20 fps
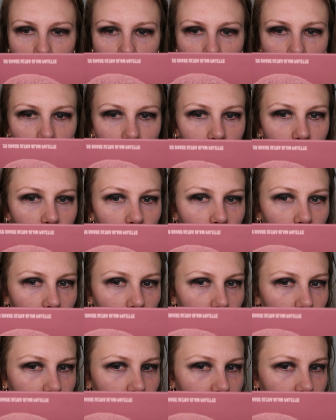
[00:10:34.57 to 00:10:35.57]
Okay.
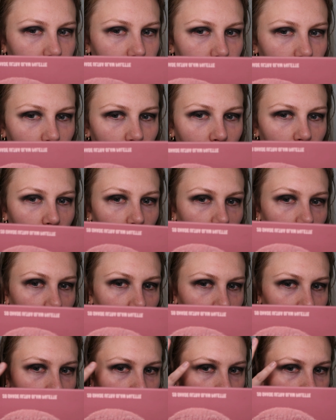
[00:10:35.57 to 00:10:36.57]

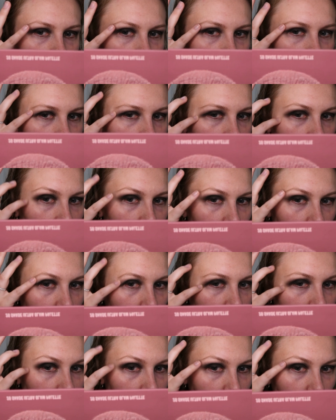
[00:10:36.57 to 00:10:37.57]
I feel like this side
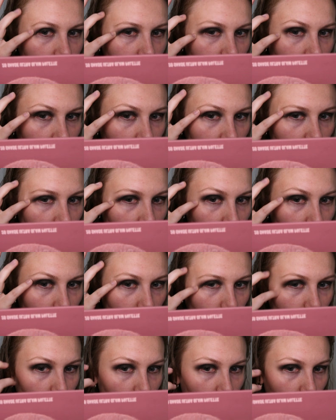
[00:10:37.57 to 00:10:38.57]
looks like it's a little
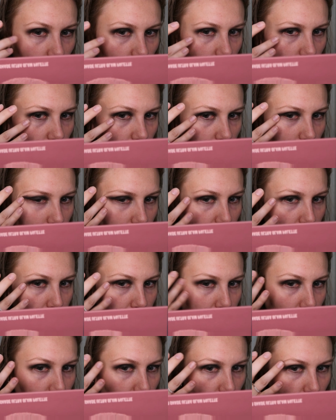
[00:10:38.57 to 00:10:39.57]
bit more
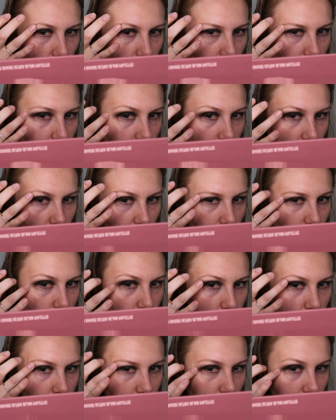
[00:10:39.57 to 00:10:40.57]
blown
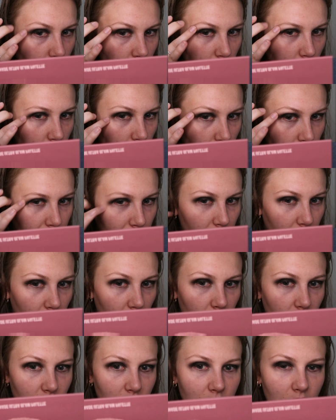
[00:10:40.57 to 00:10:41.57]
out.
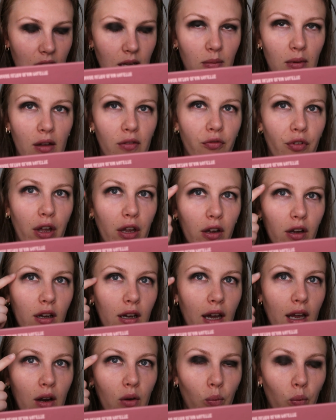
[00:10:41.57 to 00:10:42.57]
So I'll just take my finger
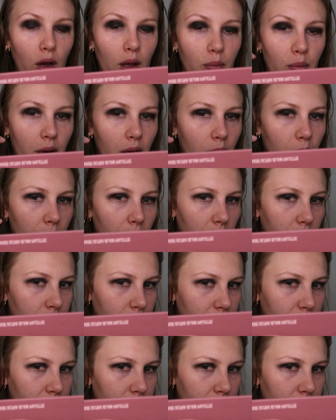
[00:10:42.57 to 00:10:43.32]
and kind of wipe up